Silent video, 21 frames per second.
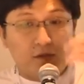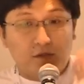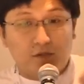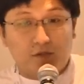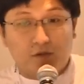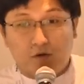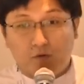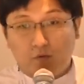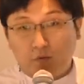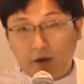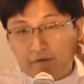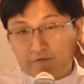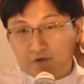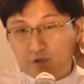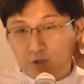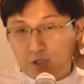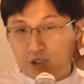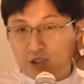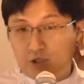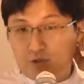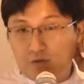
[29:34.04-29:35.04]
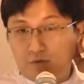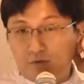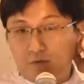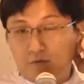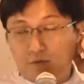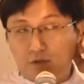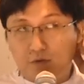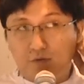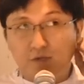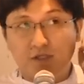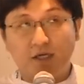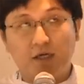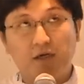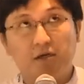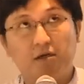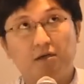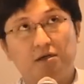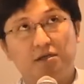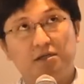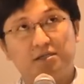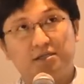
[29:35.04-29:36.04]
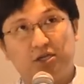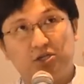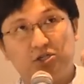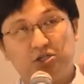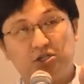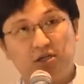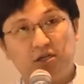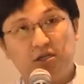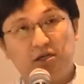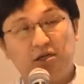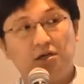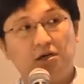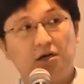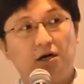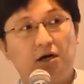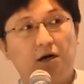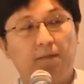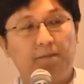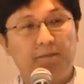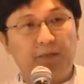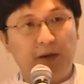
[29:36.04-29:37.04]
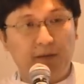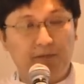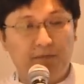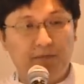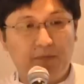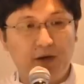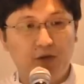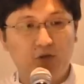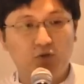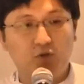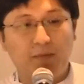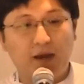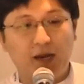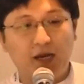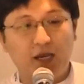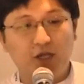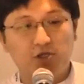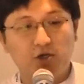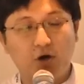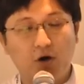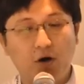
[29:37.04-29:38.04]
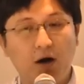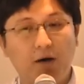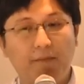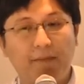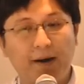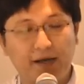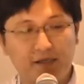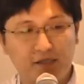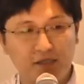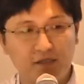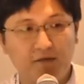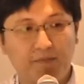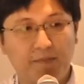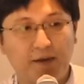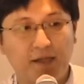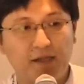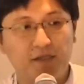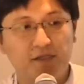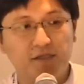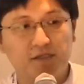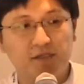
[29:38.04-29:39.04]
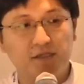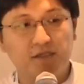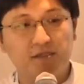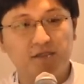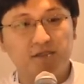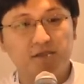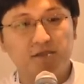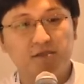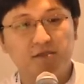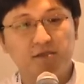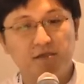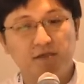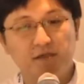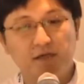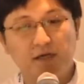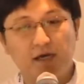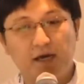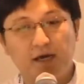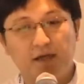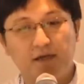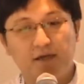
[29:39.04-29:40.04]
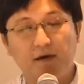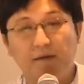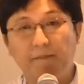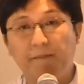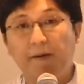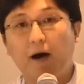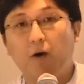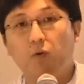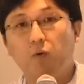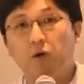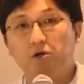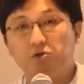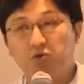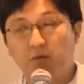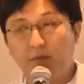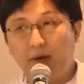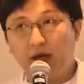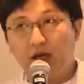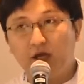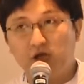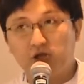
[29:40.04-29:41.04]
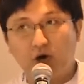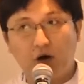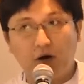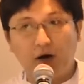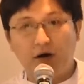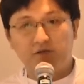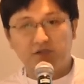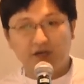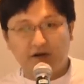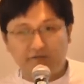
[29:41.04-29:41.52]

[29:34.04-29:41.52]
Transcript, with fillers: So we have switched to using essentially uh, pip to manage all our Python dependencies, and uh, Bower to manage all our